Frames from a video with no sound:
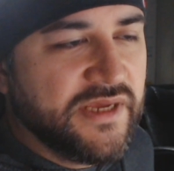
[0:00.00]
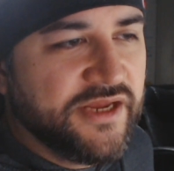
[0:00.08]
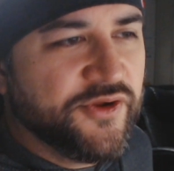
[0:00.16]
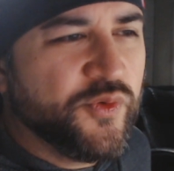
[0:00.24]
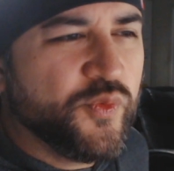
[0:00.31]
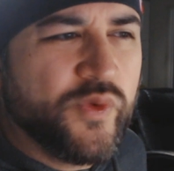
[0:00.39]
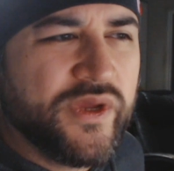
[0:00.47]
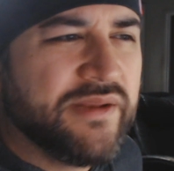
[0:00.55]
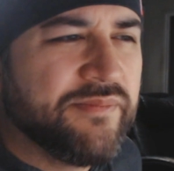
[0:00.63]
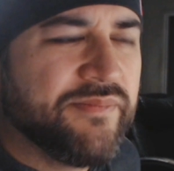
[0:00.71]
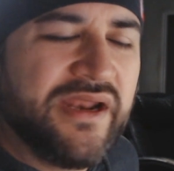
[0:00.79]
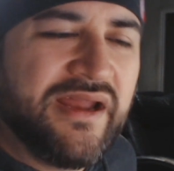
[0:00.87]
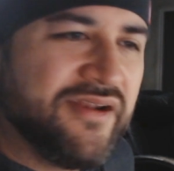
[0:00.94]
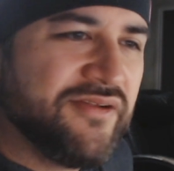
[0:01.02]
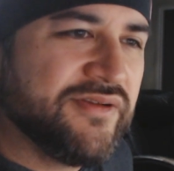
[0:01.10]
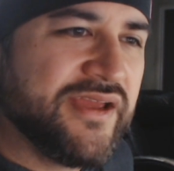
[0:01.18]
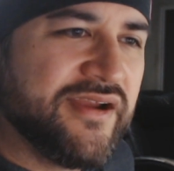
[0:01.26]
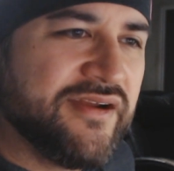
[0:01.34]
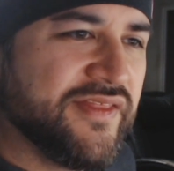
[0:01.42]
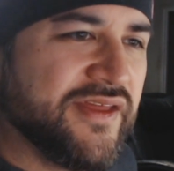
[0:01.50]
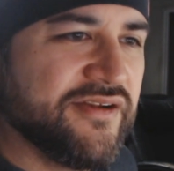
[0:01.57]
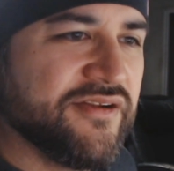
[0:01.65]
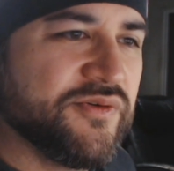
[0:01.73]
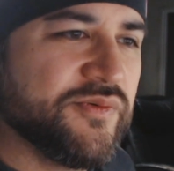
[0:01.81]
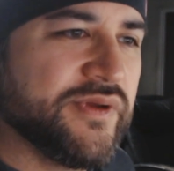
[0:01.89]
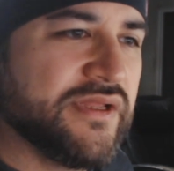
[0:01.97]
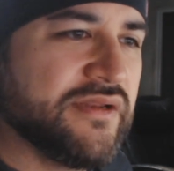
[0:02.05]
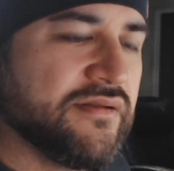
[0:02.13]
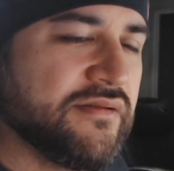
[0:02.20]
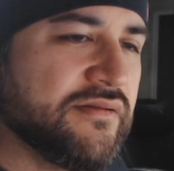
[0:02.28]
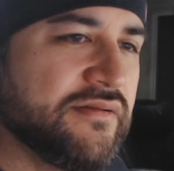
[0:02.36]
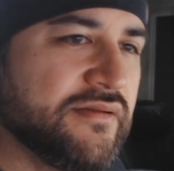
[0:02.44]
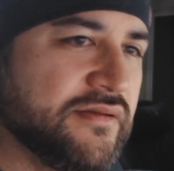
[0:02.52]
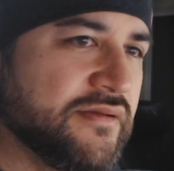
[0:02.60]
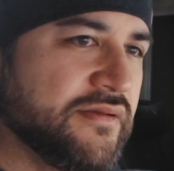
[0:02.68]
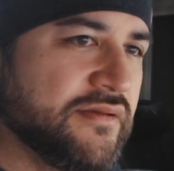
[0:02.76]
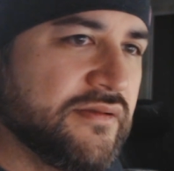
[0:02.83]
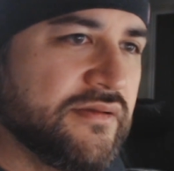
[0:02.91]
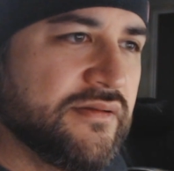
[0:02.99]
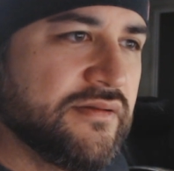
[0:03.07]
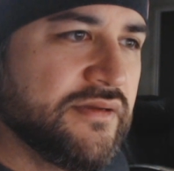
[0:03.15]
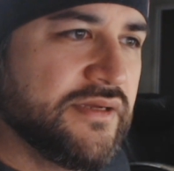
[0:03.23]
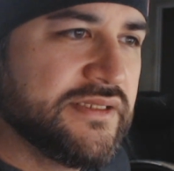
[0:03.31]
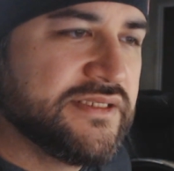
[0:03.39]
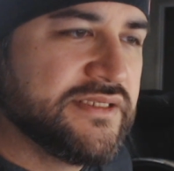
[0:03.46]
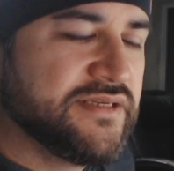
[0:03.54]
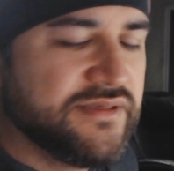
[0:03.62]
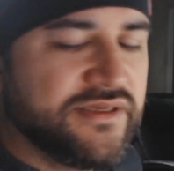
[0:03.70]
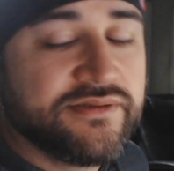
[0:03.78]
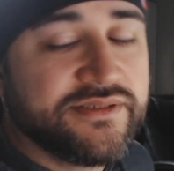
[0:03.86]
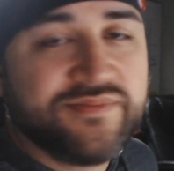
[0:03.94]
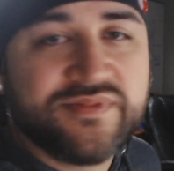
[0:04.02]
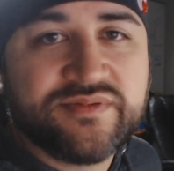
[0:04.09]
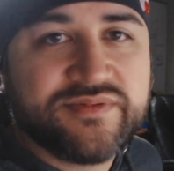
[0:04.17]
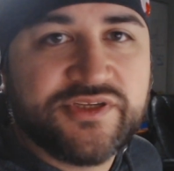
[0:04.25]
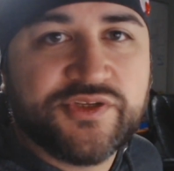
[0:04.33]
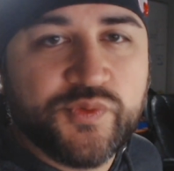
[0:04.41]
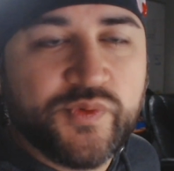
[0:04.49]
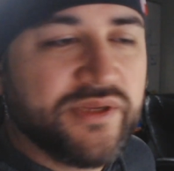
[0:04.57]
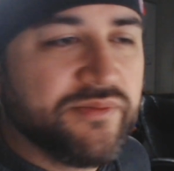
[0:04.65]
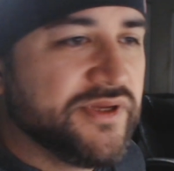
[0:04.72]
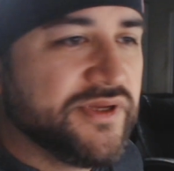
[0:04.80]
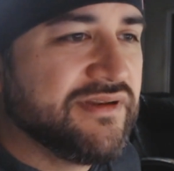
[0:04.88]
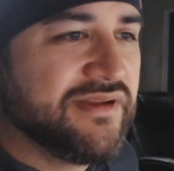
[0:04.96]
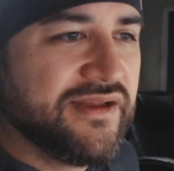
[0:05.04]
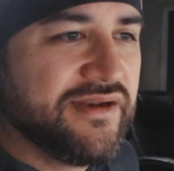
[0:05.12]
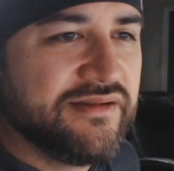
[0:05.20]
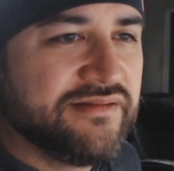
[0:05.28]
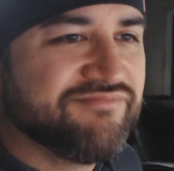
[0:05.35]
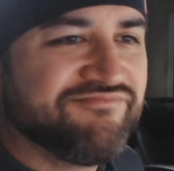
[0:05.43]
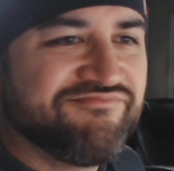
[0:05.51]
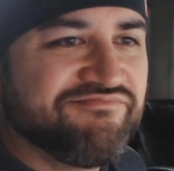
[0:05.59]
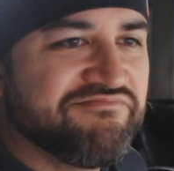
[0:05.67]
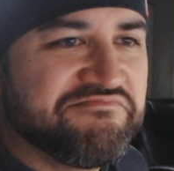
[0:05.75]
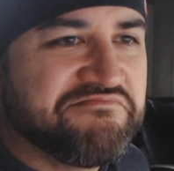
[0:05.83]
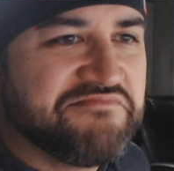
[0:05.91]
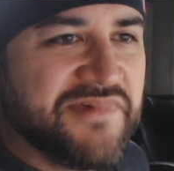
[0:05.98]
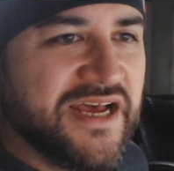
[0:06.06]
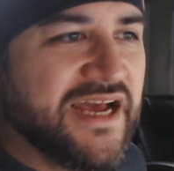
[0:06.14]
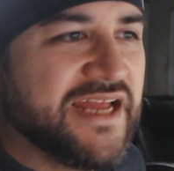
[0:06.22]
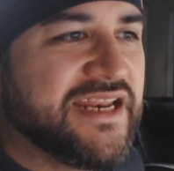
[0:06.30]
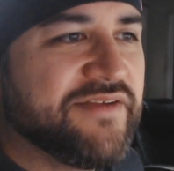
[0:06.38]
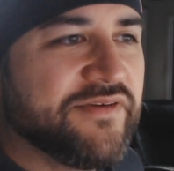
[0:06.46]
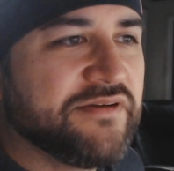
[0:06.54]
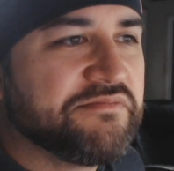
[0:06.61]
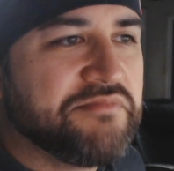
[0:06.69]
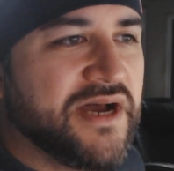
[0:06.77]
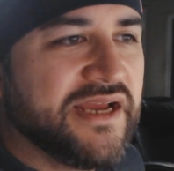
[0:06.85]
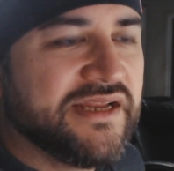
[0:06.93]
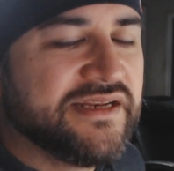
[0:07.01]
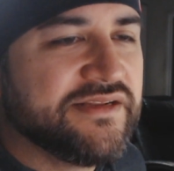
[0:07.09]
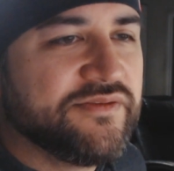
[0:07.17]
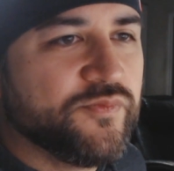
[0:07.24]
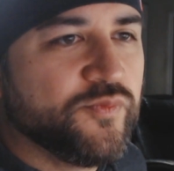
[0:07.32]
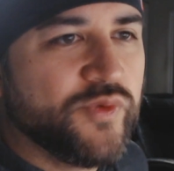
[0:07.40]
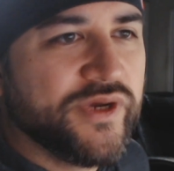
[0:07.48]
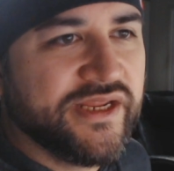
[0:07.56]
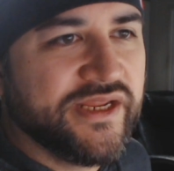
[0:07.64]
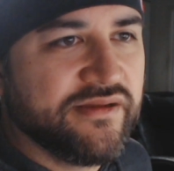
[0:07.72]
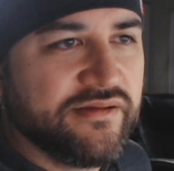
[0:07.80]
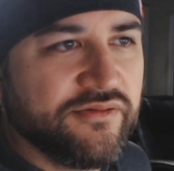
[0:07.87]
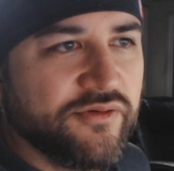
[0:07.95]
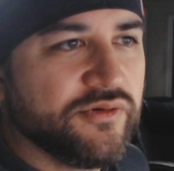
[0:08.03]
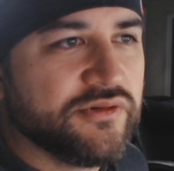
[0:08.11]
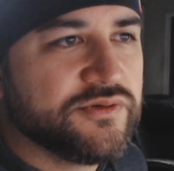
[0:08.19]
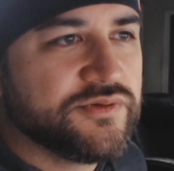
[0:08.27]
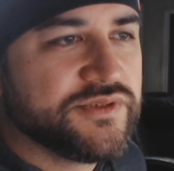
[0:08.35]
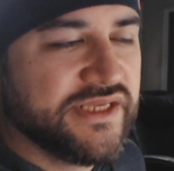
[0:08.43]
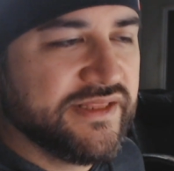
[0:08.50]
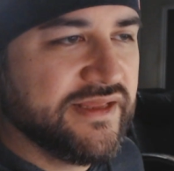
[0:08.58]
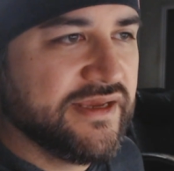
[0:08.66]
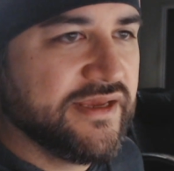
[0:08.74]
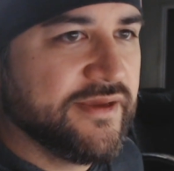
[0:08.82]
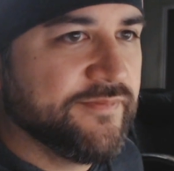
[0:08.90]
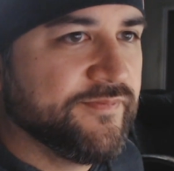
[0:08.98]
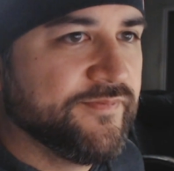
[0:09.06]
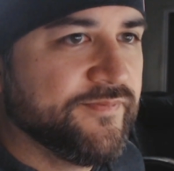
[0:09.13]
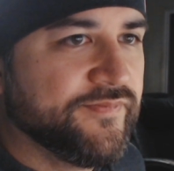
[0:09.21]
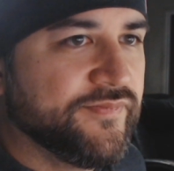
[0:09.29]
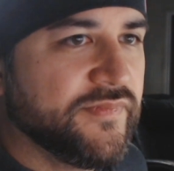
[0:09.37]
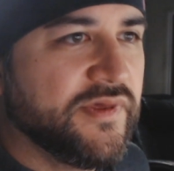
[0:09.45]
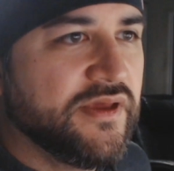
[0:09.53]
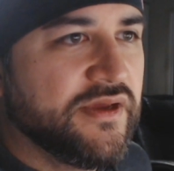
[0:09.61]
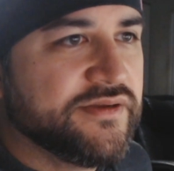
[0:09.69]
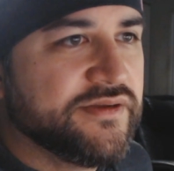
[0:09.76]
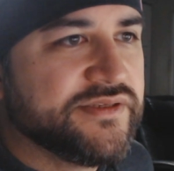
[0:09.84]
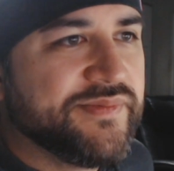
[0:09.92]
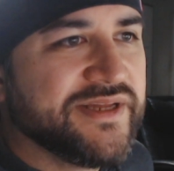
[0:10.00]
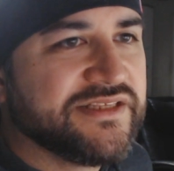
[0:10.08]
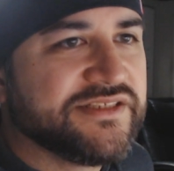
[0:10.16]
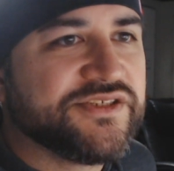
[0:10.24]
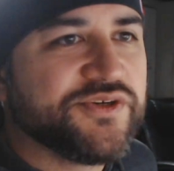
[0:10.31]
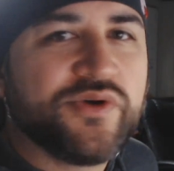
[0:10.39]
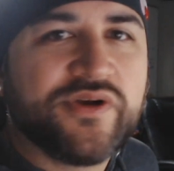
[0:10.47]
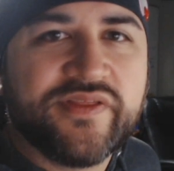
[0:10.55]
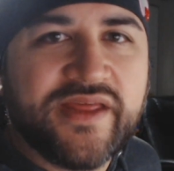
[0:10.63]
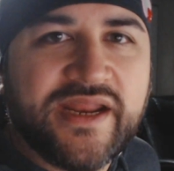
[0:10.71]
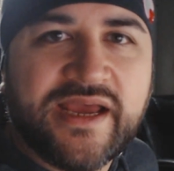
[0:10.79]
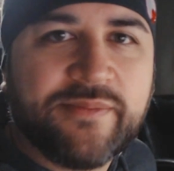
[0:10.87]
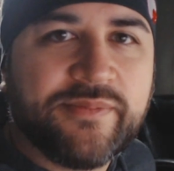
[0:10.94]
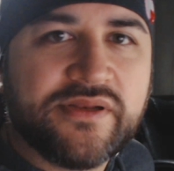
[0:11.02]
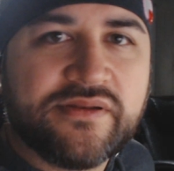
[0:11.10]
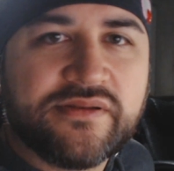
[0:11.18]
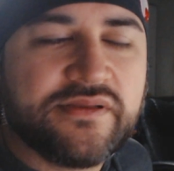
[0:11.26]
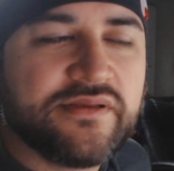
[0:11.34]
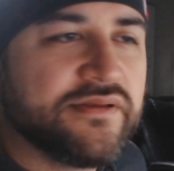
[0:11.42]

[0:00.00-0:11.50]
don't win, but I don't care that I don't win. Sometimes I do win, but I never minded winning or losing that game. It was about the story that happened.